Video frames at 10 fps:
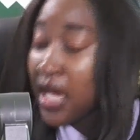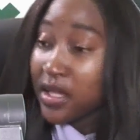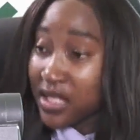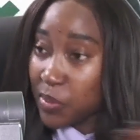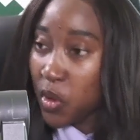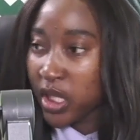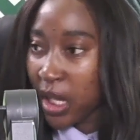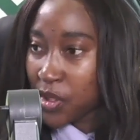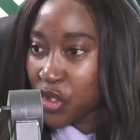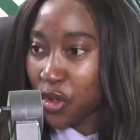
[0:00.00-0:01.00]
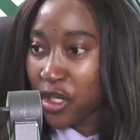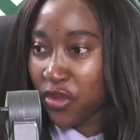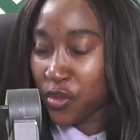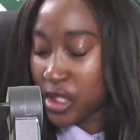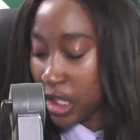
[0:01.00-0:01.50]
This morning I was scrolling
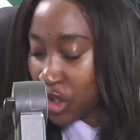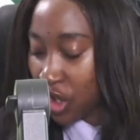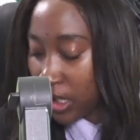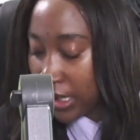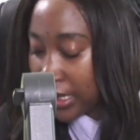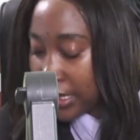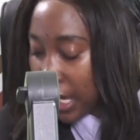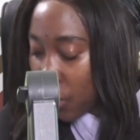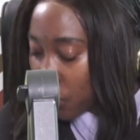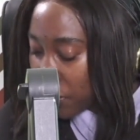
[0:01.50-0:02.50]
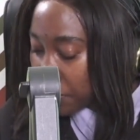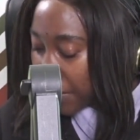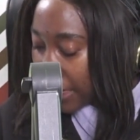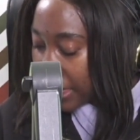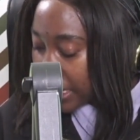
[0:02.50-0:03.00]
through TikTok, and a young woman
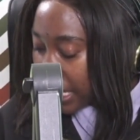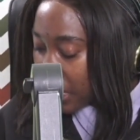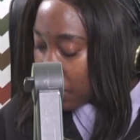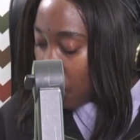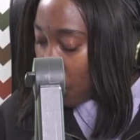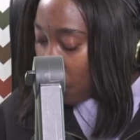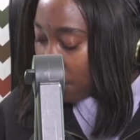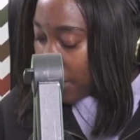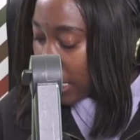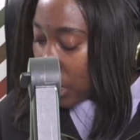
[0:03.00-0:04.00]
by the name of